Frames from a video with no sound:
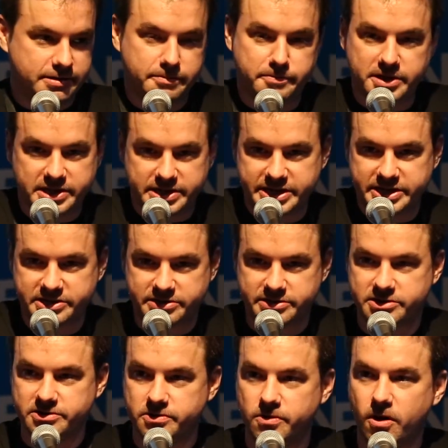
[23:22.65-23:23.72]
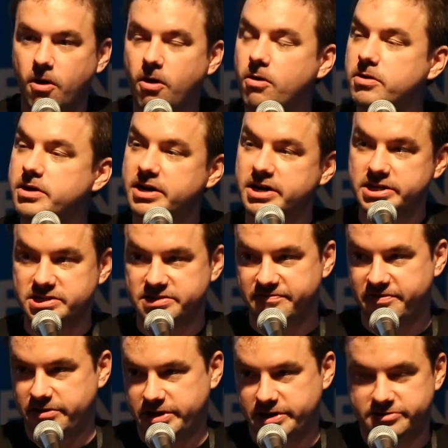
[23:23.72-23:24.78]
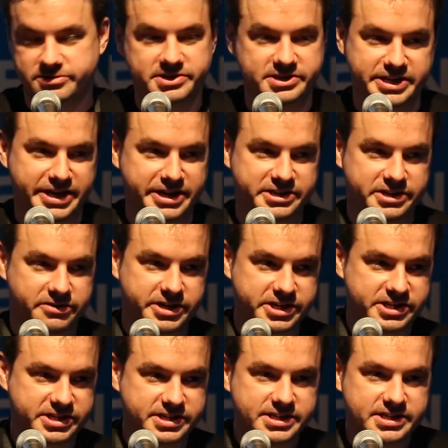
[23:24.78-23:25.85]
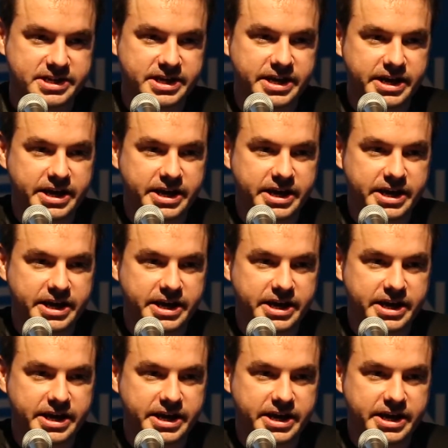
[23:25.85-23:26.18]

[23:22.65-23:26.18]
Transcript: ability to do all kinds of very interesting integrations.